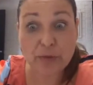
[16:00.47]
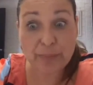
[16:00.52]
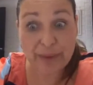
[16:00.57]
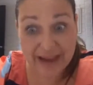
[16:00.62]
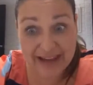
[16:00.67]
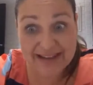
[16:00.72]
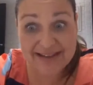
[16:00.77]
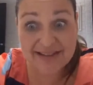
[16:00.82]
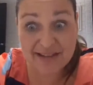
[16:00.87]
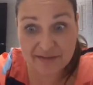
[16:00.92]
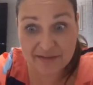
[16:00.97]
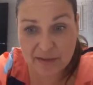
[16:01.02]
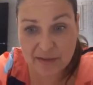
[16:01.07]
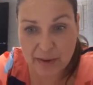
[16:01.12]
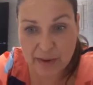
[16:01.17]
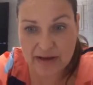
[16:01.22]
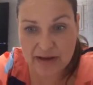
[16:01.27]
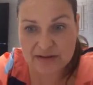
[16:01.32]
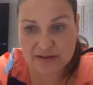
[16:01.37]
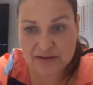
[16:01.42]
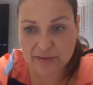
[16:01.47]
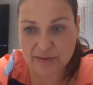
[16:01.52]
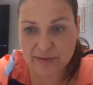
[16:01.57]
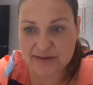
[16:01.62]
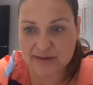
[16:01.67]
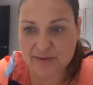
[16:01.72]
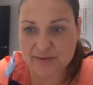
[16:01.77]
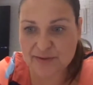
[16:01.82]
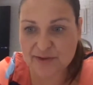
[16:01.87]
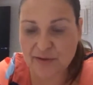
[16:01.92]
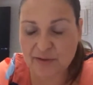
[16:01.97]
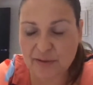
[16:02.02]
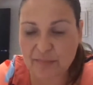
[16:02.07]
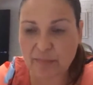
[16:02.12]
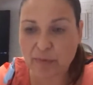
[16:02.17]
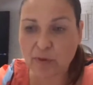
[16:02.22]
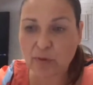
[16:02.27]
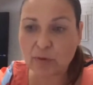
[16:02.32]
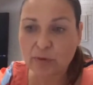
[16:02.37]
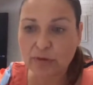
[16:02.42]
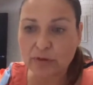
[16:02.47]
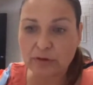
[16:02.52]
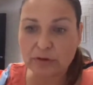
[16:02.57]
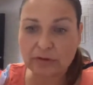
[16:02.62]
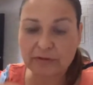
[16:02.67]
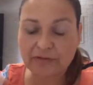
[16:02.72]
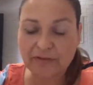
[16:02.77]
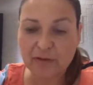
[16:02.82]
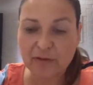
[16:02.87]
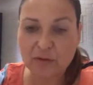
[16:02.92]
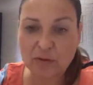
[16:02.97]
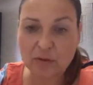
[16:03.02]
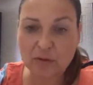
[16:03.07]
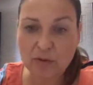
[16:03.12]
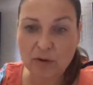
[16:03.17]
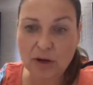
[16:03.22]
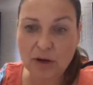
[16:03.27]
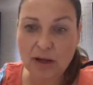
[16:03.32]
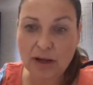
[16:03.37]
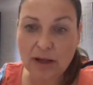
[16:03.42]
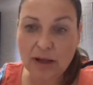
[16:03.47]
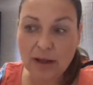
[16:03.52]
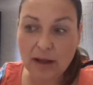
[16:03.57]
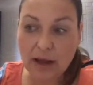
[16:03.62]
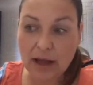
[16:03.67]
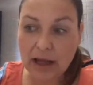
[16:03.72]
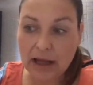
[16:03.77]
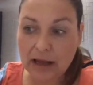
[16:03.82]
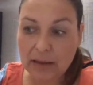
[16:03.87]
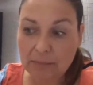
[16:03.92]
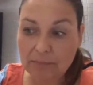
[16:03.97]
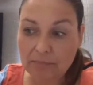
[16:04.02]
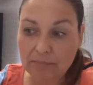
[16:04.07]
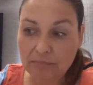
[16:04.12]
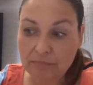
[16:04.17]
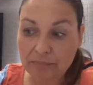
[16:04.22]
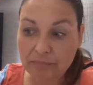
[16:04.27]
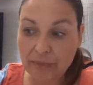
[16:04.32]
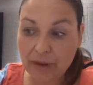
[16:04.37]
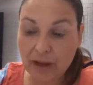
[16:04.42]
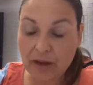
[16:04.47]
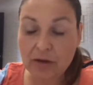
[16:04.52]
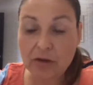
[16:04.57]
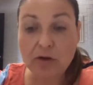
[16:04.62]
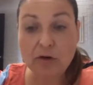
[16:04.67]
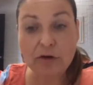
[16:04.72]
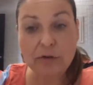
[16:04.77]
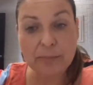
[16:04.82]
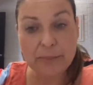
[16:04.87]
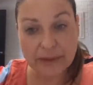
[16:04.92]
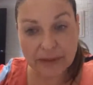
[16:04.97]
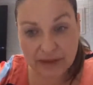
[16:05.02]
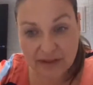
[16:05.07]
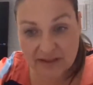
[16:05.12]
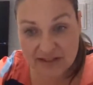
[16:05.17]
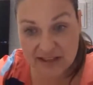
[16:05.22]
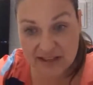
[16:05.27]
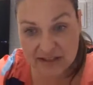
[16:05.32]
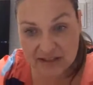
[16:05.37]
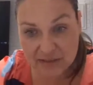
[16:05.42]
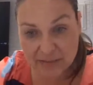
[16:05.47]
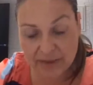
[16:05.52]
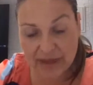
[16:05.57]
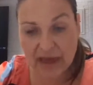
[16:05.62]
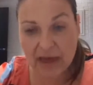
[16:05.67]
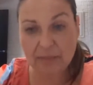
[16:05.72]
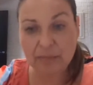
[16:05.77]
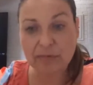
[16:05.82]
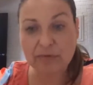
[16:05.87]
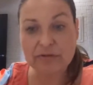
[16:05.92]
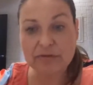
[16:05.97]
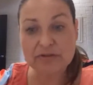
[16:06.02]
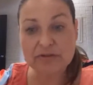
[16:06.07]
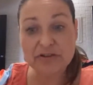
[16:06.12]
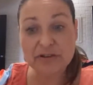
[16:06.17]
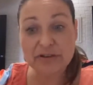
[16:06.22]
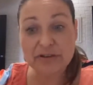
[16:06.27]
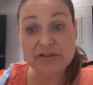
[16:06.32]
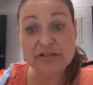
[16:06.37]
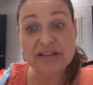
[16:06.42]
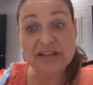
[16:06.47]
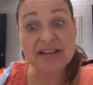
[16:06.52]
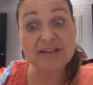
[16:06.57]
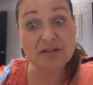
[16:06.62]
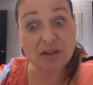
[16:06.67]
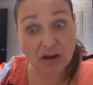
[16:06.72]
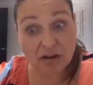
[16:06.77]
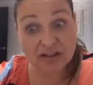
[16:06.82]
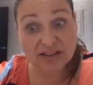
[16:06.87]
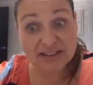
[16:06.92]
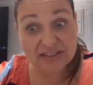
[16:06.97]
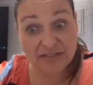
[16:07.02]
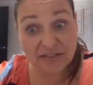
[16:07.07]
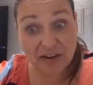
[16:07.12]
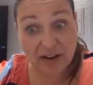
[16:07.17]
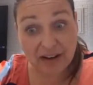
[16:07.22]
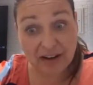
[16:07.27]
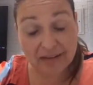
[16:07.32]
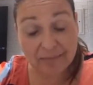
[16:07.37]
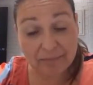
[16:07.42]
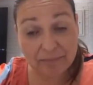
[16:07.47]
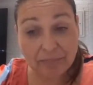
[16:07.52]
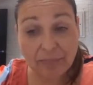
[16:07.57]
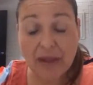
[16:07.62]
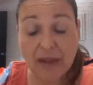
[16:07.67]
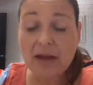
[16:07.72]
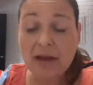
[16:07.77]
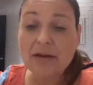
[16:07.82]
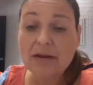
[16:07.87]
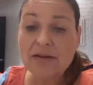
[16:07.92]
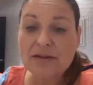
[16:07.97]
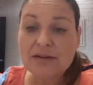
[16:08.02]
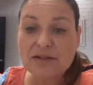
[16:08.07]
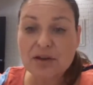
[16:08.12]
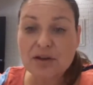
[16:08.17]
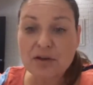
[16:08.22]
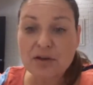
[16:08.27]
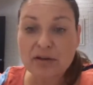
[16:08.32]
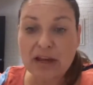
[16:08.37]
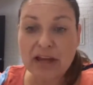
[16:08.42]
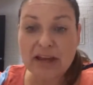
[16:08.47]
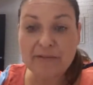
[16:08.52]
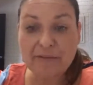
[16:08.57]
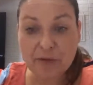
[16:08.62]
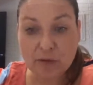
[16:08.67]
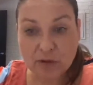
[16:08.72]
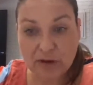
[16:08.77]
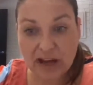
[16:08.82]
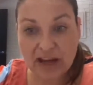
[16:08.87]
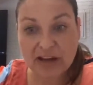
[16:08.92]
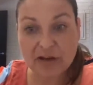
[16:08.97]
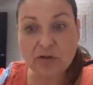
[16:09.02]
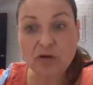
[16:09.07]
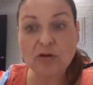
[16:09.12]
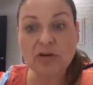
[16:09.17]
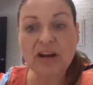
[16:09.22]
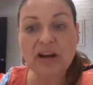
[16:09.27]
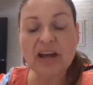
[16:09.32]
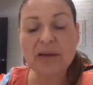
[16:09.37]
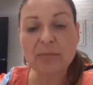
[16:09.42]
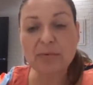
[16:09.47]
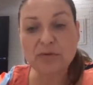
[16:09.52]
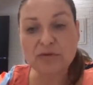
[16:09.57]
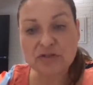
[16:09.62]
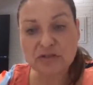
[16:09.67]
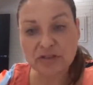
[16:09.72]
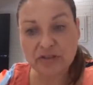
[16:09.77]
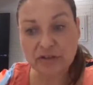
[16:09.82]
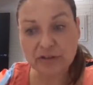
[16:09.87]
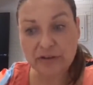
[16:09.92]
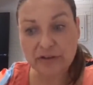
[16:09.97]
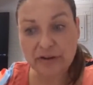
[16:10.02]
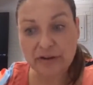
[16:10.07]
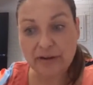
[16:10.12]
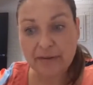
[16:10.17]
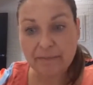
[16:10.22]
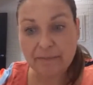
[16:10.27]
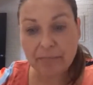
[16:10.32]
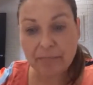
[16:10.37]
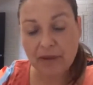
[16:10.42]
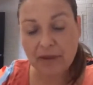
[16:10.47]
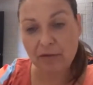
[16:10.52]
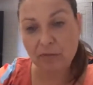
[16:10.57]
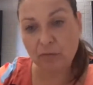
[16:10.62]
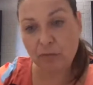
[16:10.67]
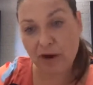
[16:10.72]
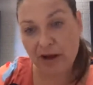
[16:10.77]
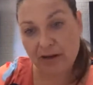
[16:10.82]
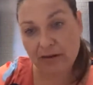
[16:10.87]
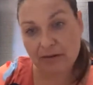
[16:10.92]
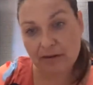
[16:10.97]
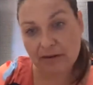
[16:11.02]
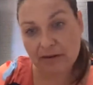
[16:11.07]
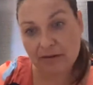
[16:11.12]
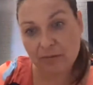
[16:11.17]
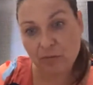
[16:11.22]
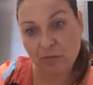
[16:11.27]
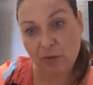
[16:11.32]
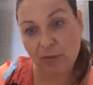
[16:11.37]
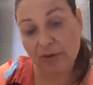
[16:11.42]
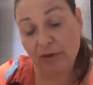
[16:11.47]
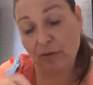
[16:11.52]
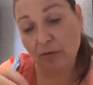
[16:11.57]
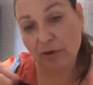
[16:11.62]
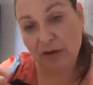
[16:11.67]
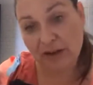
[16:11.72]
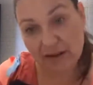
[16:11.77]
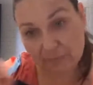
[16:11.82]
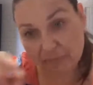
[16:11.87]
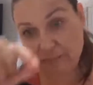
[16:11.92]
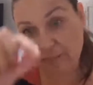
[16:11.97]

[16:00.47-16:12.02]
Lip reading: piece of the puzzle is also important for your ability to be able to detoxify. So if you're not able to run what we call a